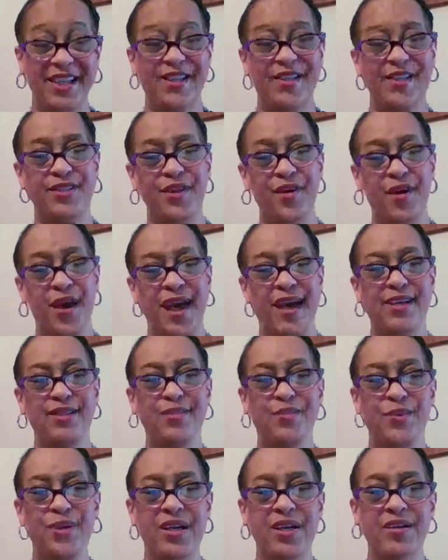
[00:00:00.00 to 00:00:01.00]
So, as
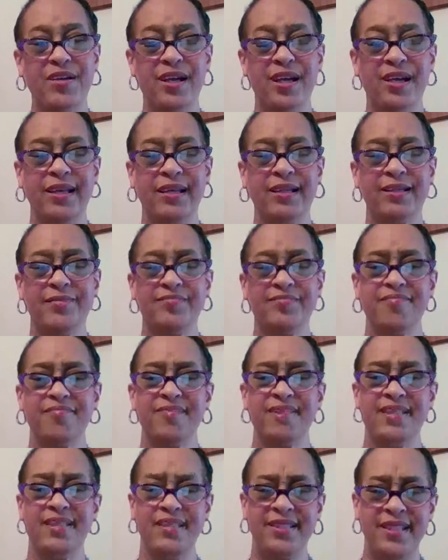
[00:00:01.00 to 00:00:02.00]
we're
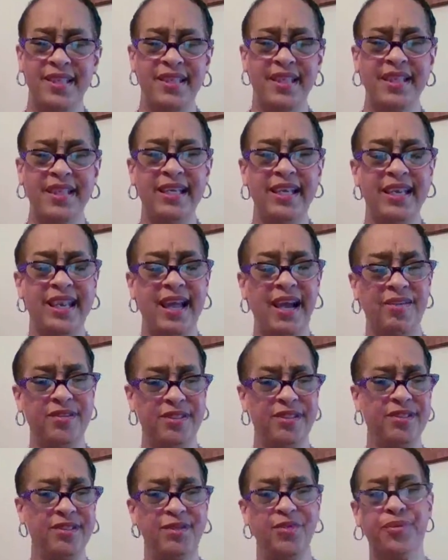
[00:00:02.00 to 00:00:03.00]
sitting in our
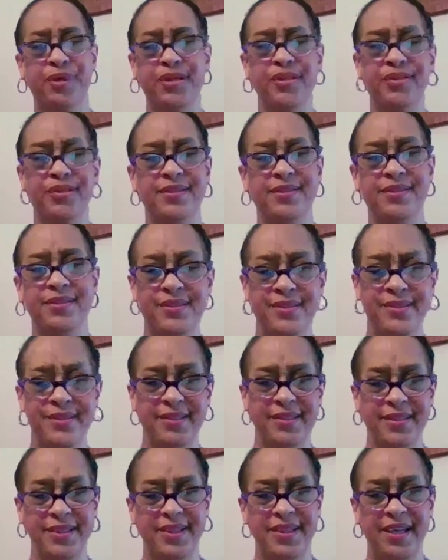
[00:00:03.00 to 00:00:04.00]
situations
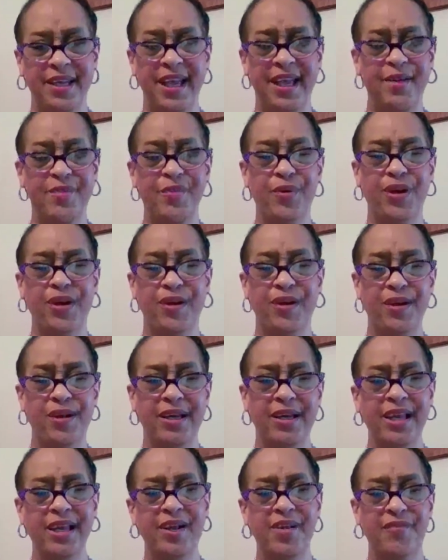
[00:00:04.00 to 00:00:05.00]
and we're
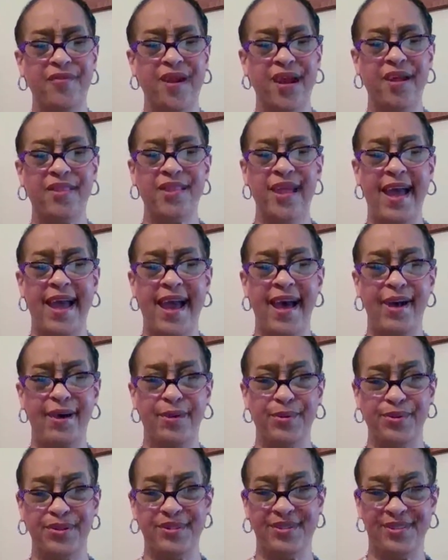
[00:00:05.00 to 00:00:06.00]
looking around the
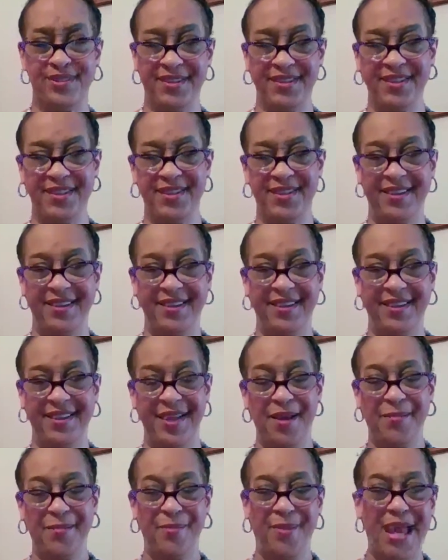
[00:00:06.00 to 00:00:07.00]
house,
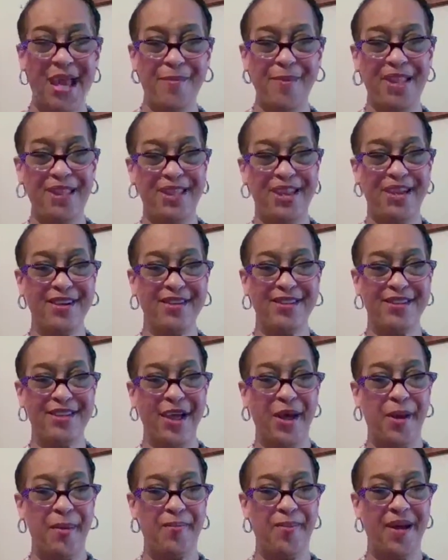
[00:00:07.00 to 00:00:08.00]
maybe there's
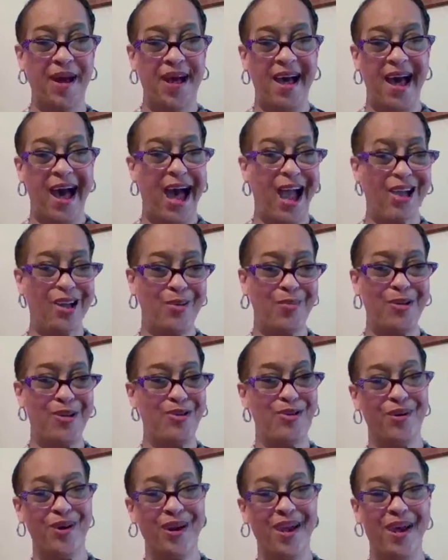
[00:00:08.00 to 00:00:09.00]
some item in
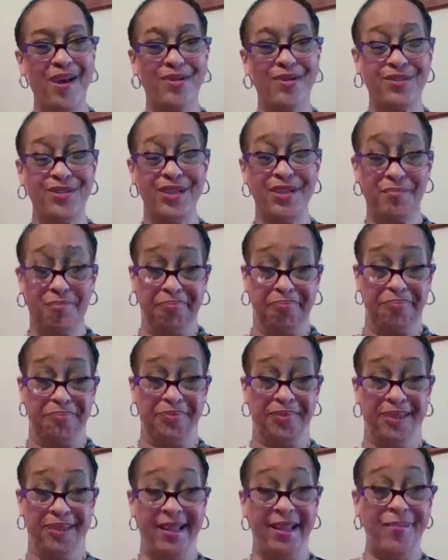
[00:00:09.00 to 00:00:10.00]
your house that
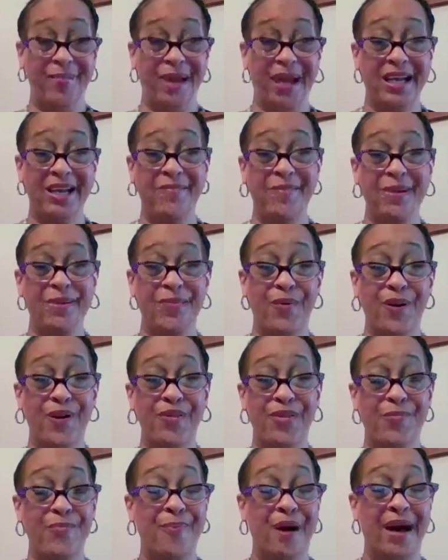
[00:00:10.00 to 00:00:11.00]
it might even be
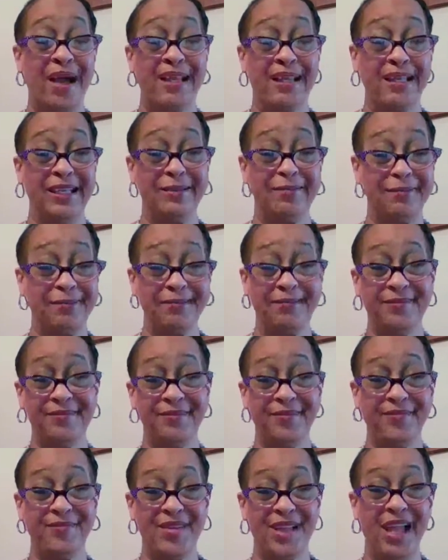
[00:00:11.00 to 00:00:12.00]
worth money.
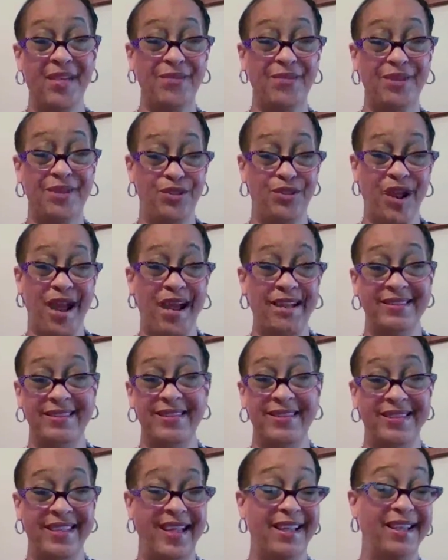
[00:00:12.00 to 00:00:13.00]
Have you tried to
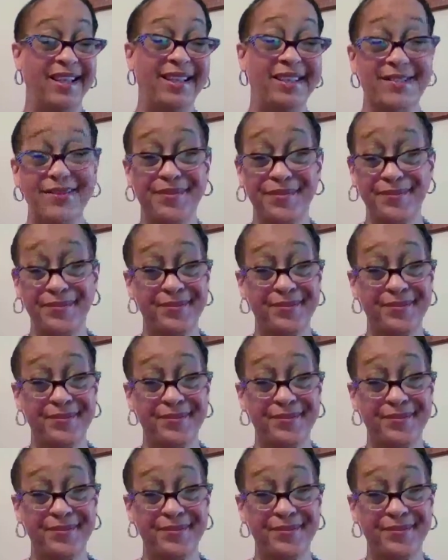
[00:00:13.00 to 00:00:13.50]
sell it?